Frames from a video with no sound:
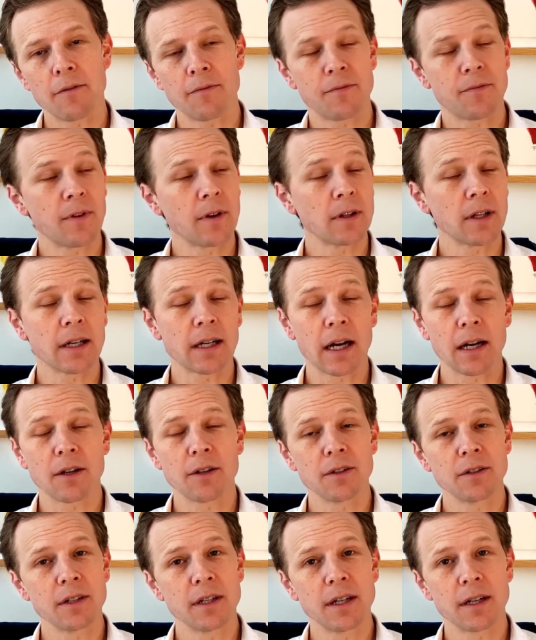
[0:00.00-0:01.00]
felt like I
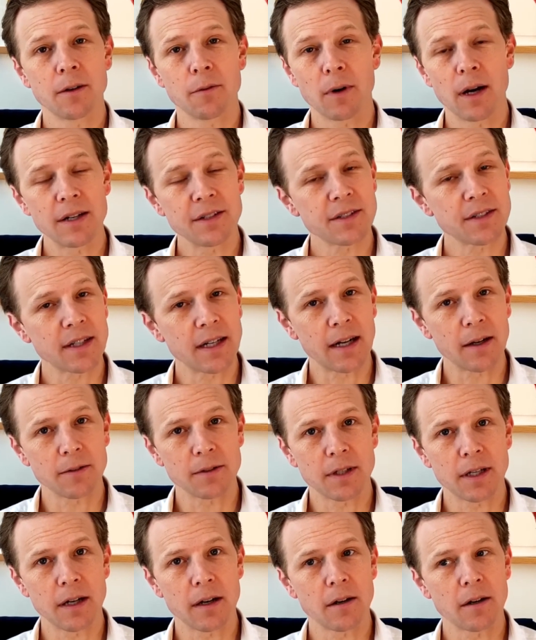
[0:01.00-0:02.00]
couldn't get arrested out
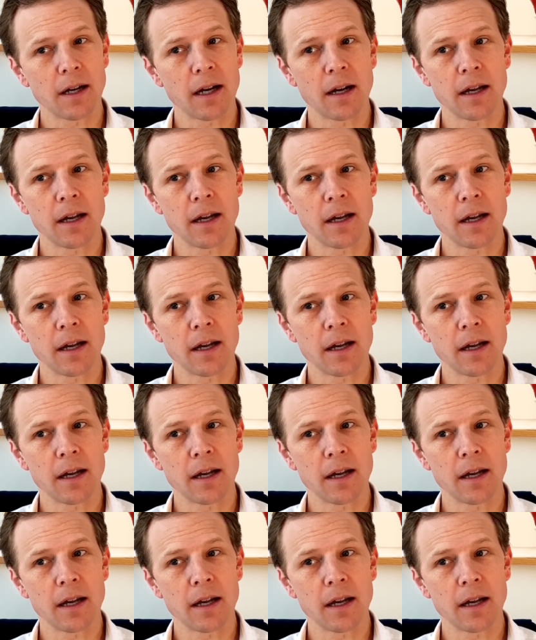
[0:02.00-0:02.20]
there.